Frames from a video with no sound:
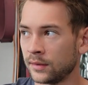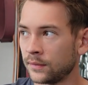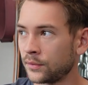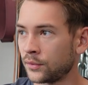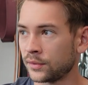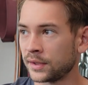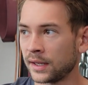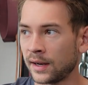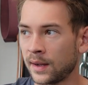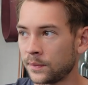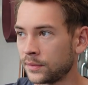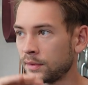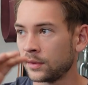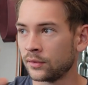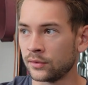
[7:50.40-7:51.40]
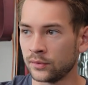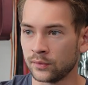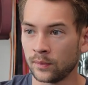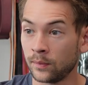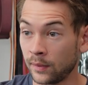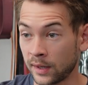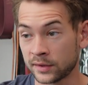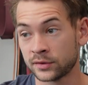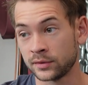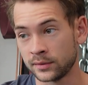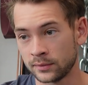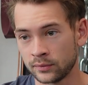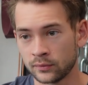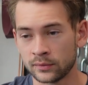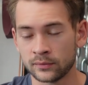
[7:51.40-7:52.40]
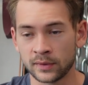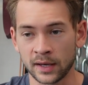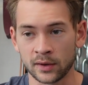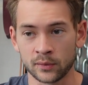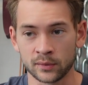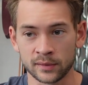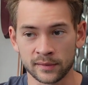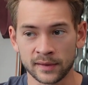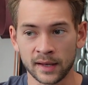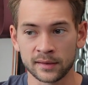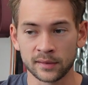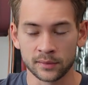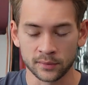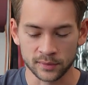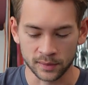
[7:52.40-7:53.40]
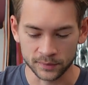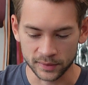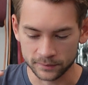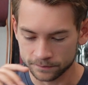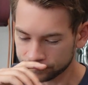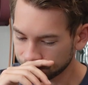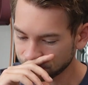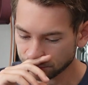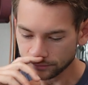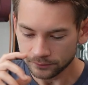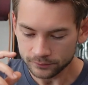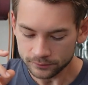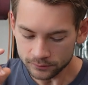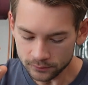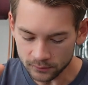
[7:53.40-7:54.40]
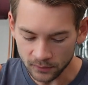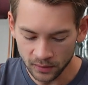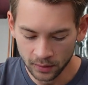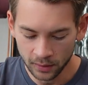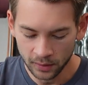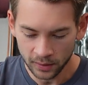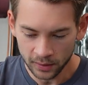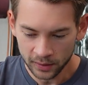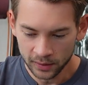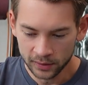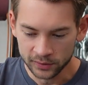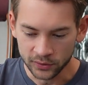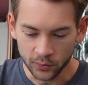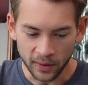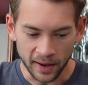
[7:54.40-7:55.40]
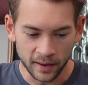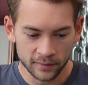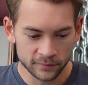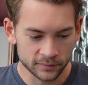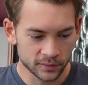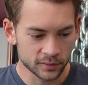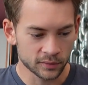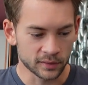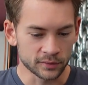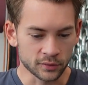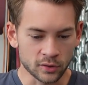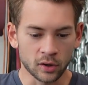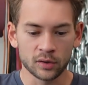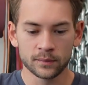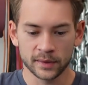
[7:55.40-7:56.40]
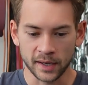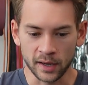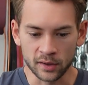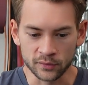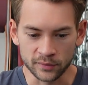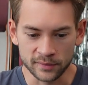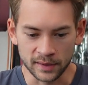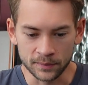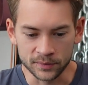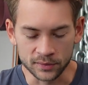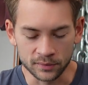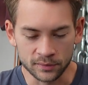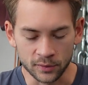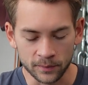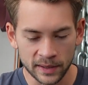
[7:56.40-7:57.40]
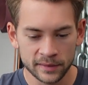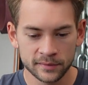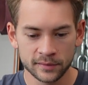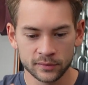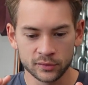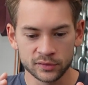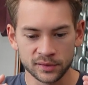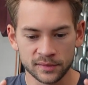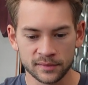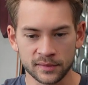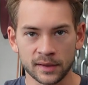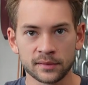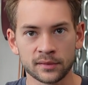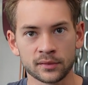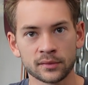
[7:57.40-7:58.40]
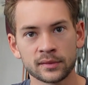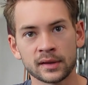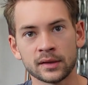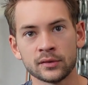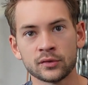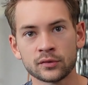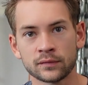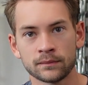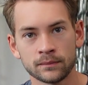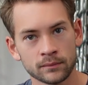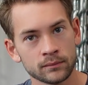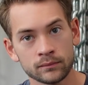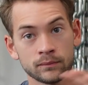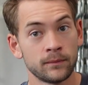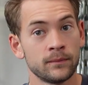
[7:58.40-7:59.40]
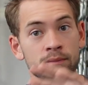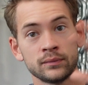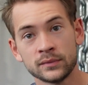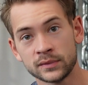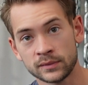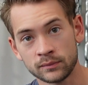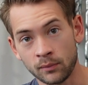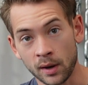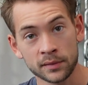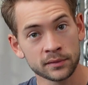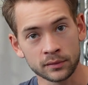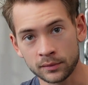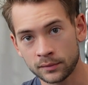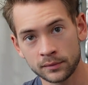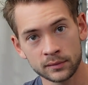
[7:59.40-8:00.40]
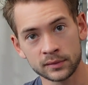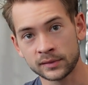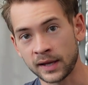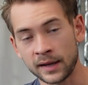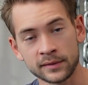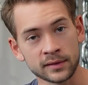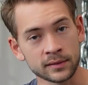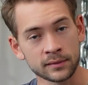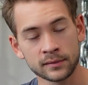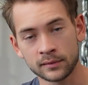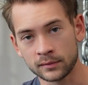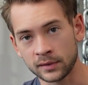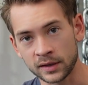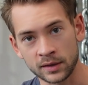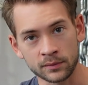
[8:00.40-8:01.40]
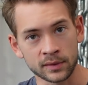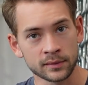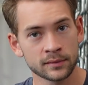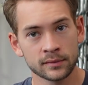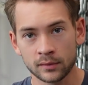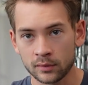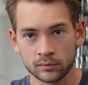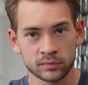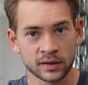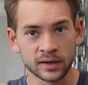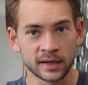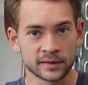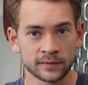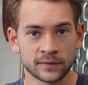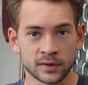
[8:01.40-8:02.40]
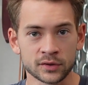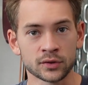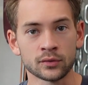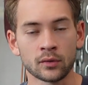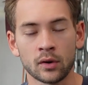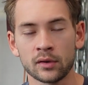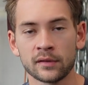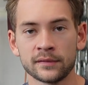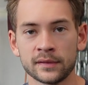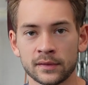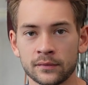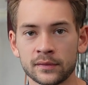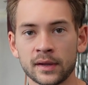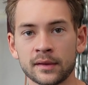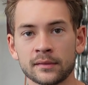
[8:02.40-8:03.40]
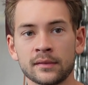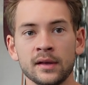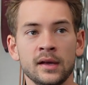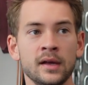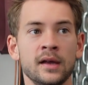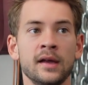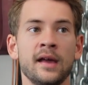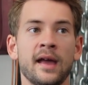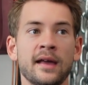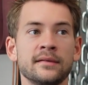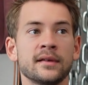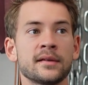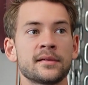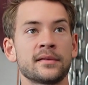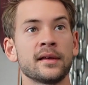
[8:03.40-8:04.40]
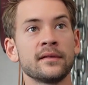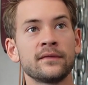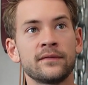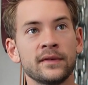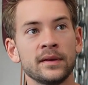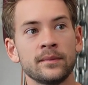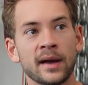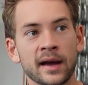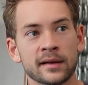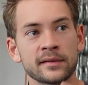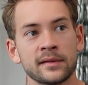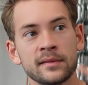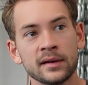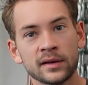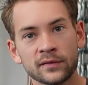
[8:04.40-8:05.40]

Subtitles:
sort of tendinopathy or you actually tear one of the tendons or something, you have little, and they're called mechanoreceptors. So basically they're just sensors in your muscles, tendons, ligaments, connective tissue, all of these different things. And they send feedback, they send